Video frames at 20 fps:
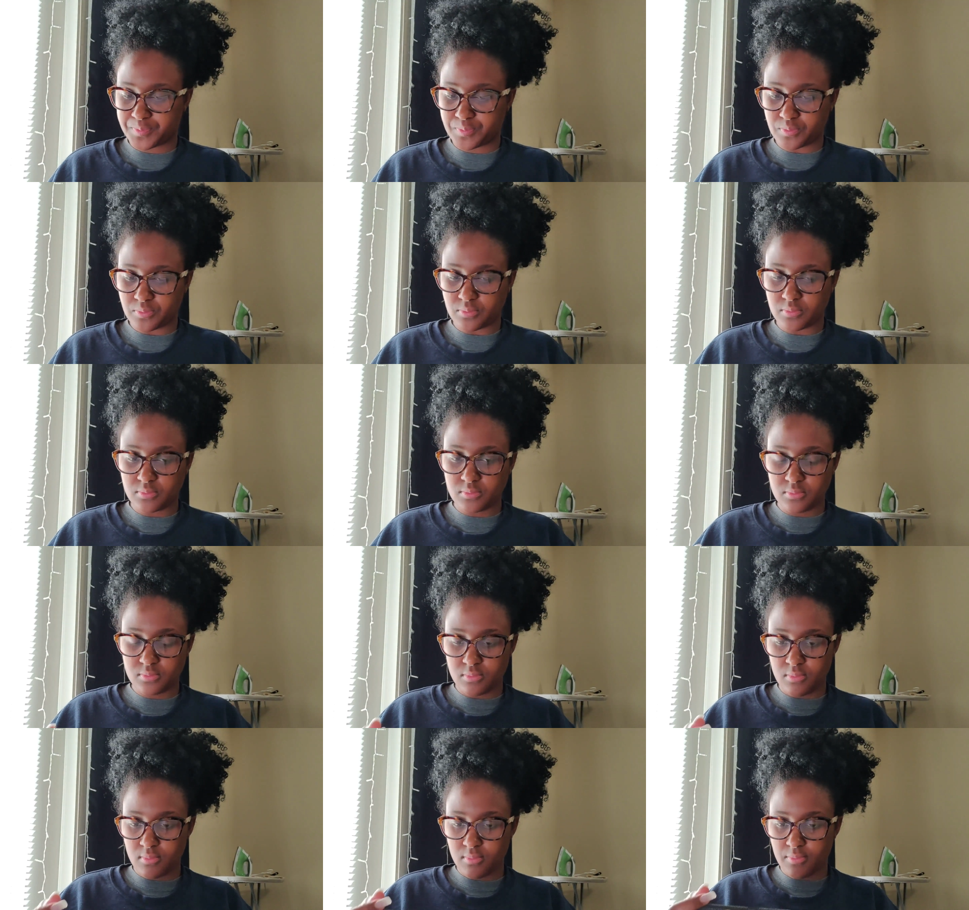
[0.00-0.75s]

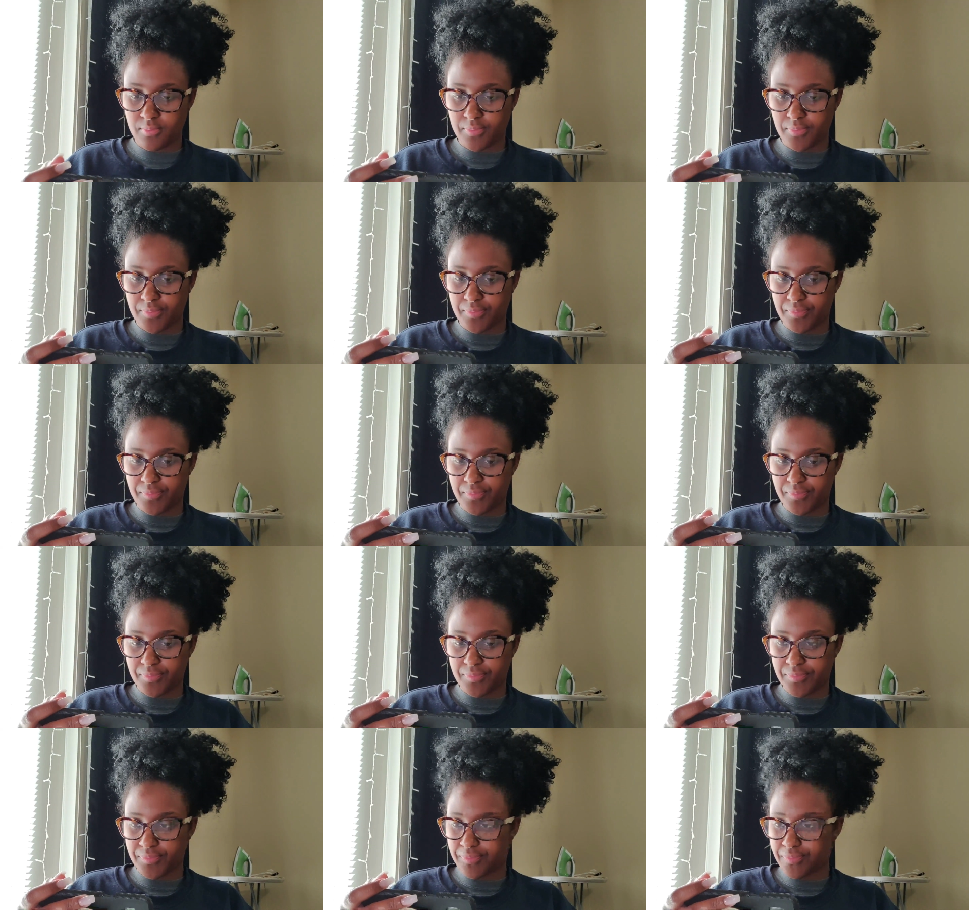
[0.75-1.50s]

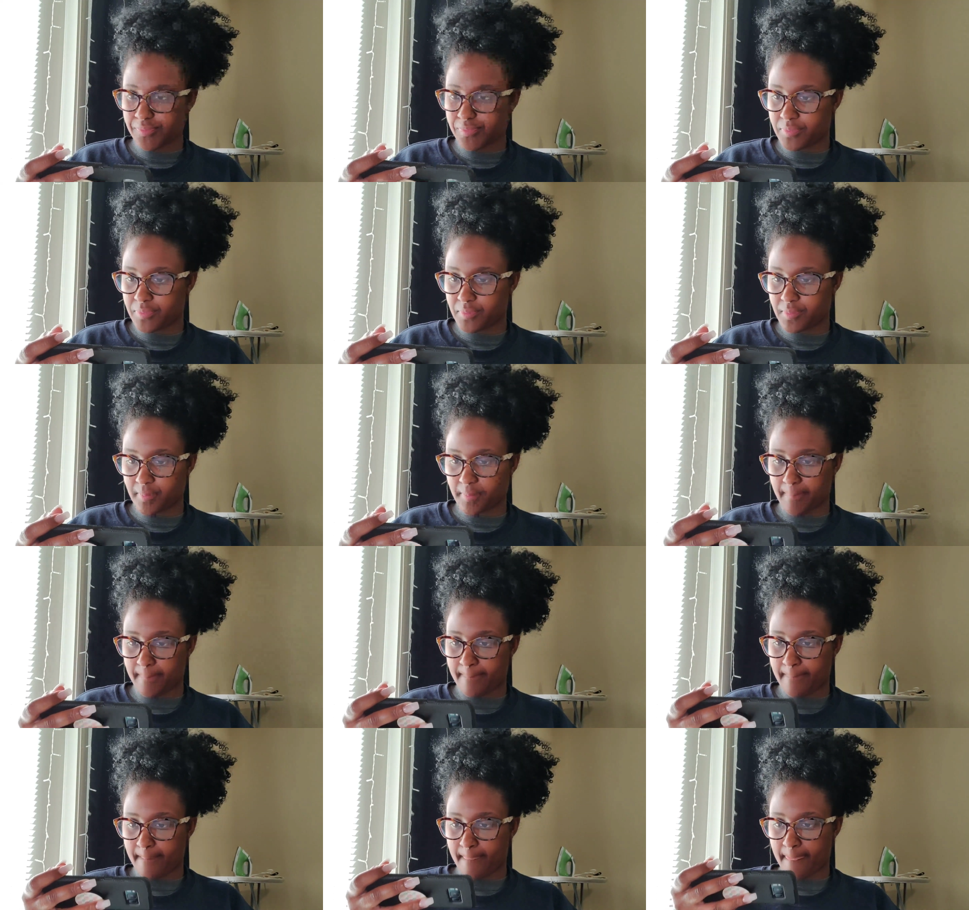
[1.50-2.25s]

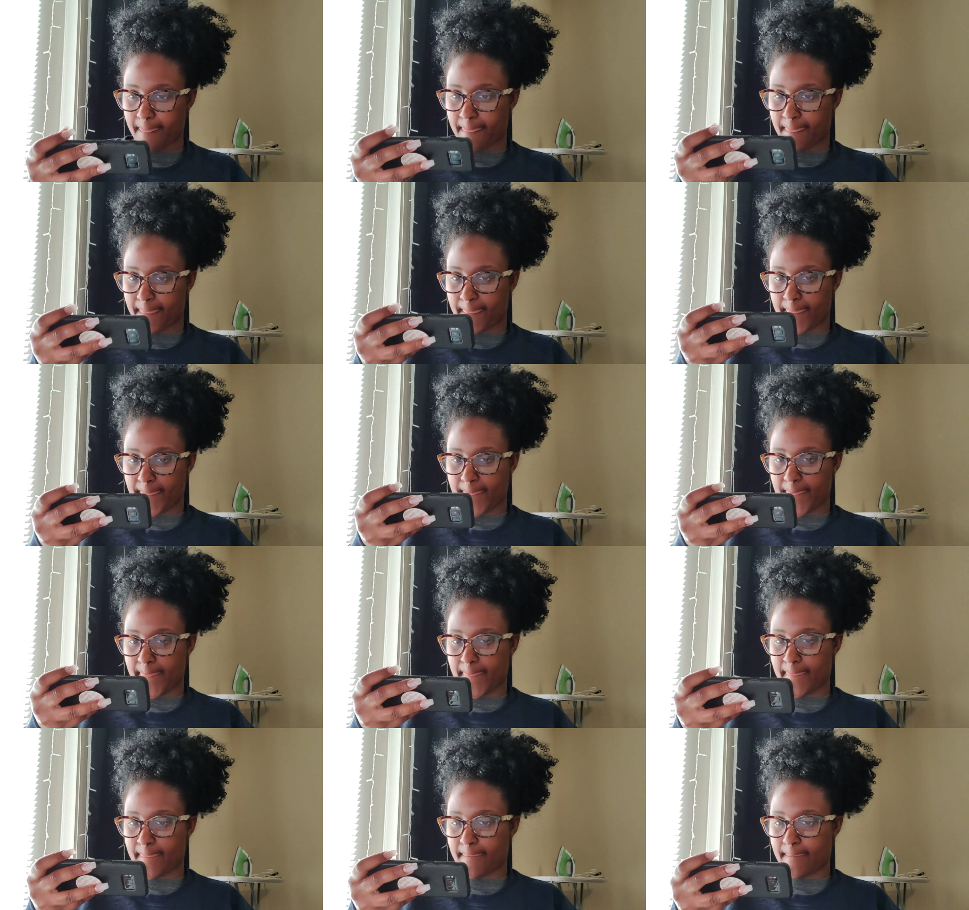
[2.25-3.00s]

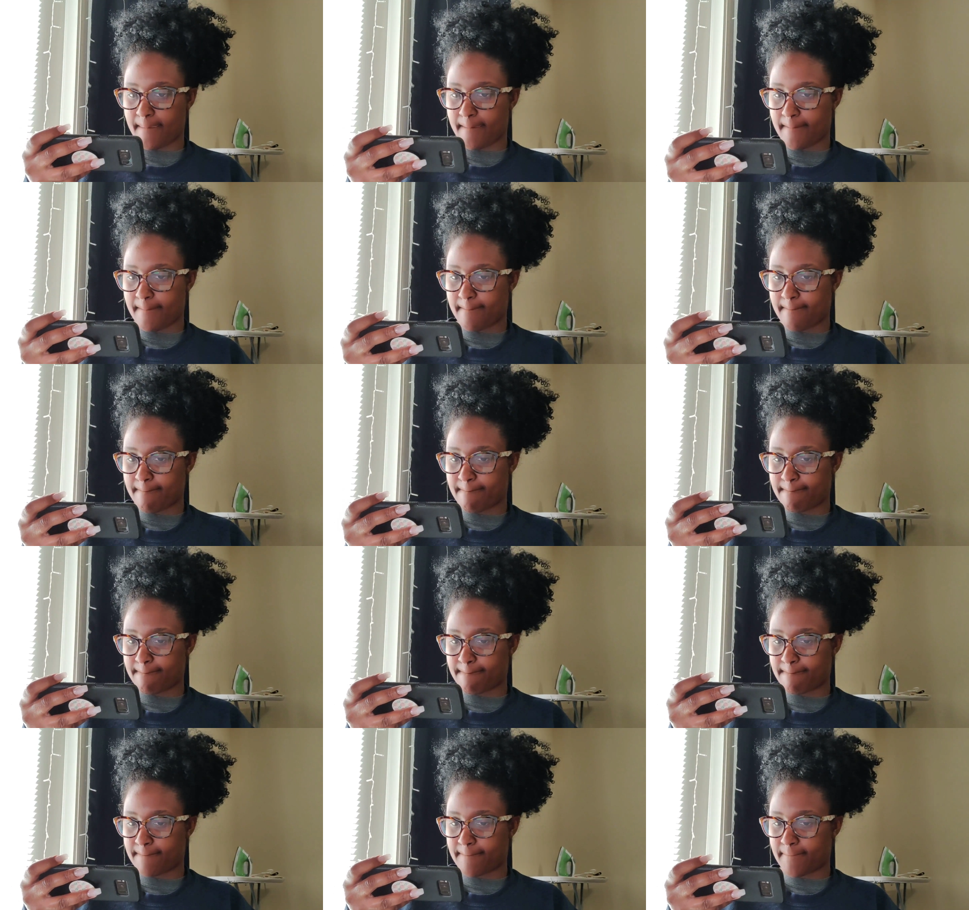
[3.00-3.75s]

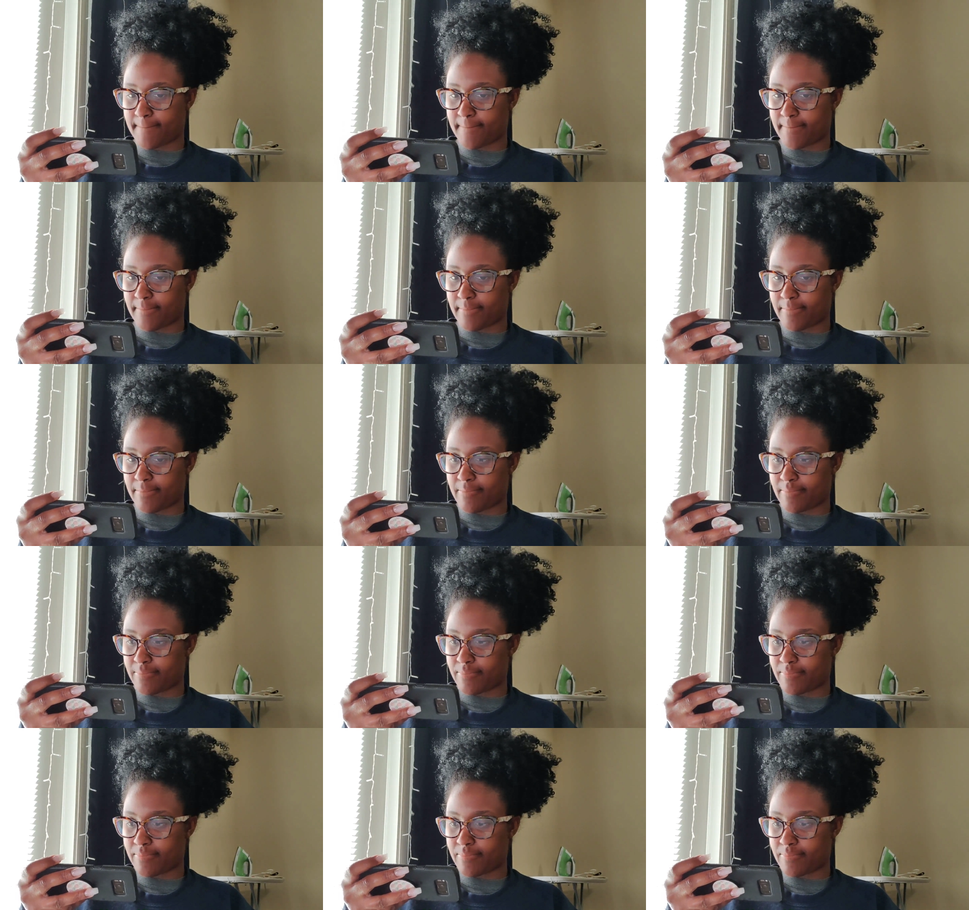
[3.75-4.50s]

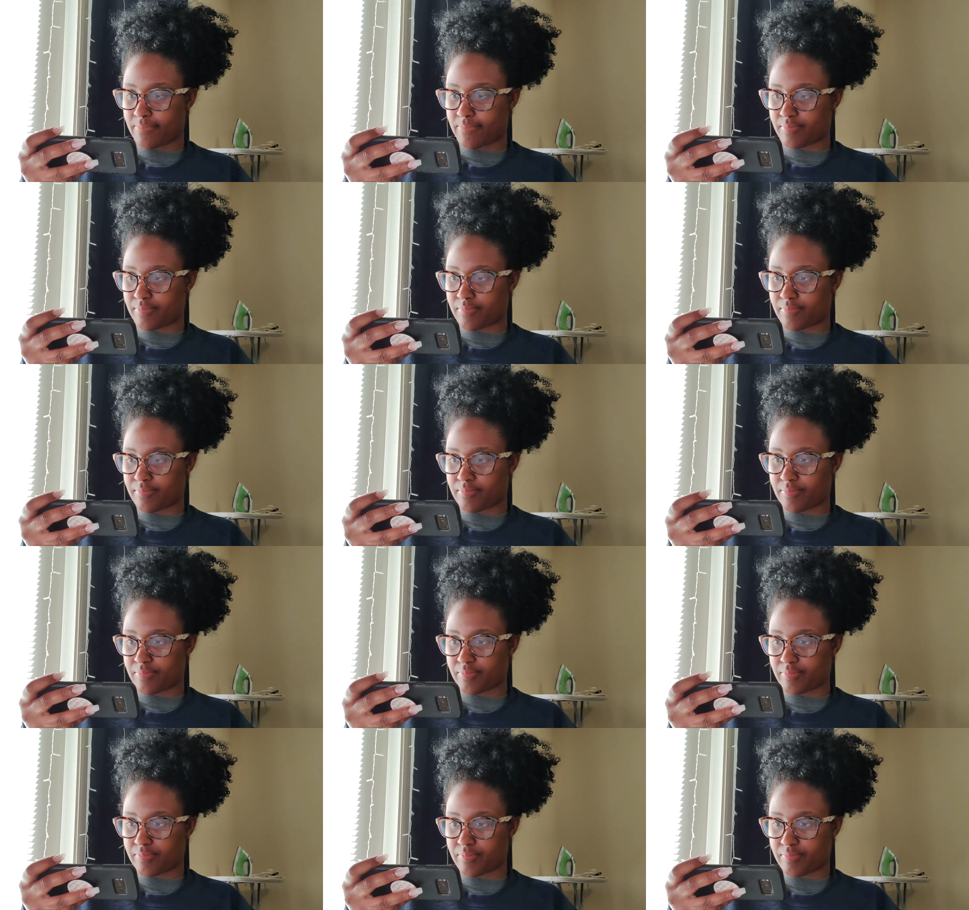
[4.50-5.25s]

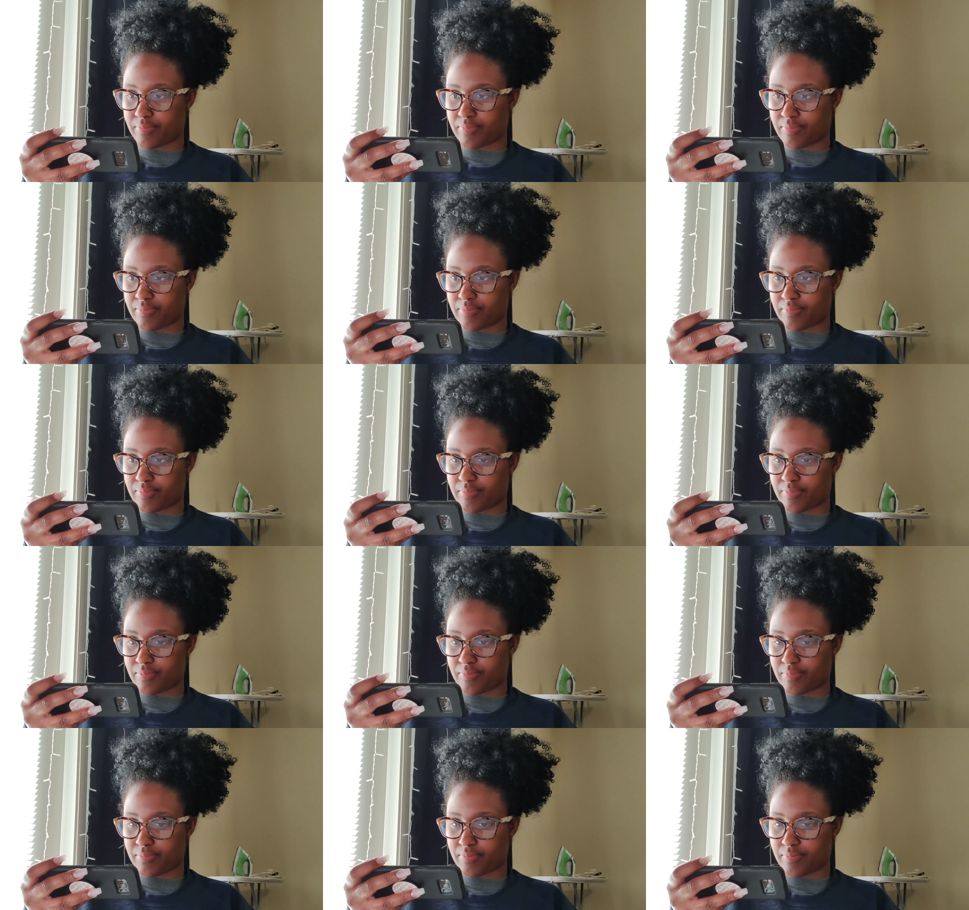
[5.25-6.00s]

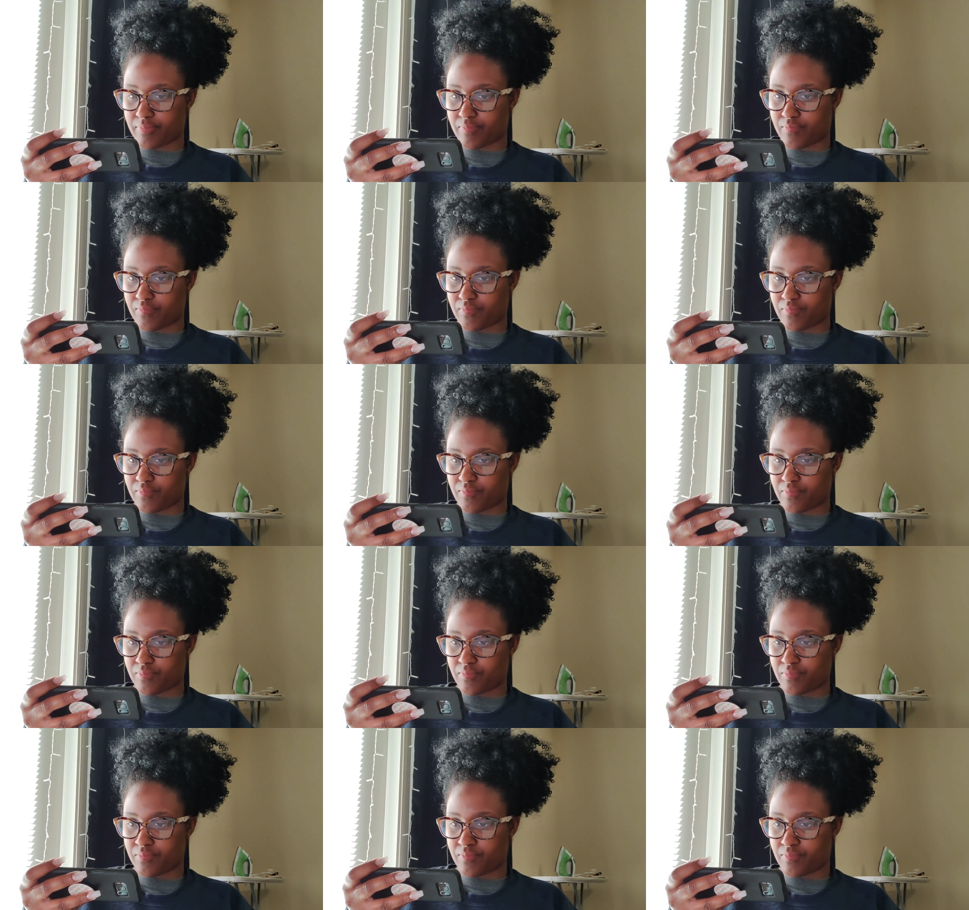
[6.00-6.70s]
Nobody speaks.